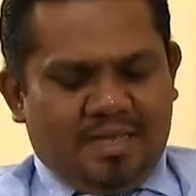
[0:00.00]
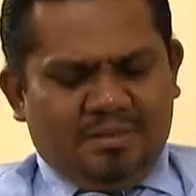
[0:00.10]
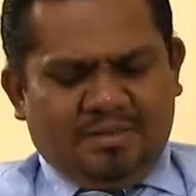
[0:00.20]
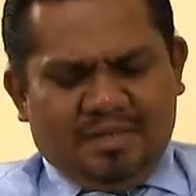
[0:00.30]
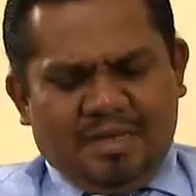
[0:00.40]

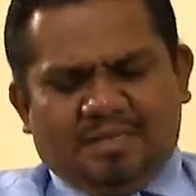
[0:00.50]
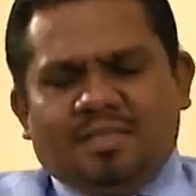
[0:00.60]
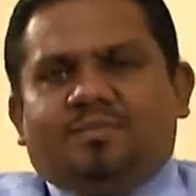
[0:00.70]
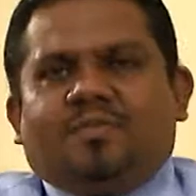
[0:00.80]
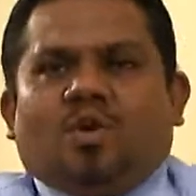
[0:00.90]
It's a
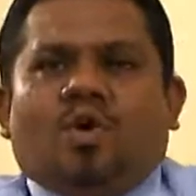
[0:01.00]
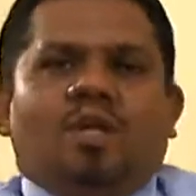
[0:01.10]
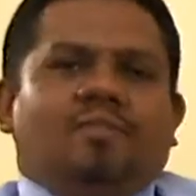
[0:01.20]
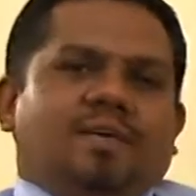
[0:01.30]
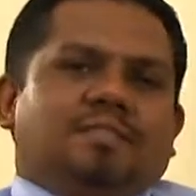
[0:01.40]
lesson for all
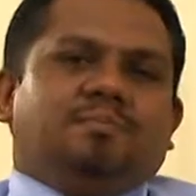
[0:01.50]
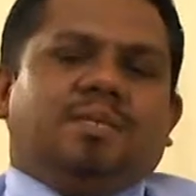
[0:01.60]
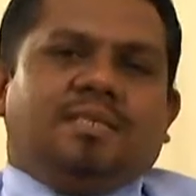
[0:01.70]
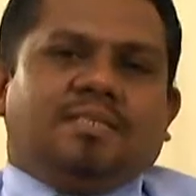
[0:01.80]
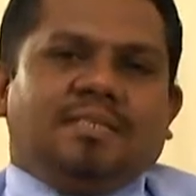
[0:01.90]
of us,
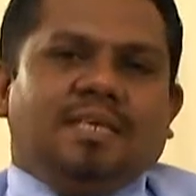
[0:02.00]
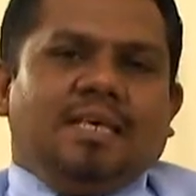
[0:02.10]
because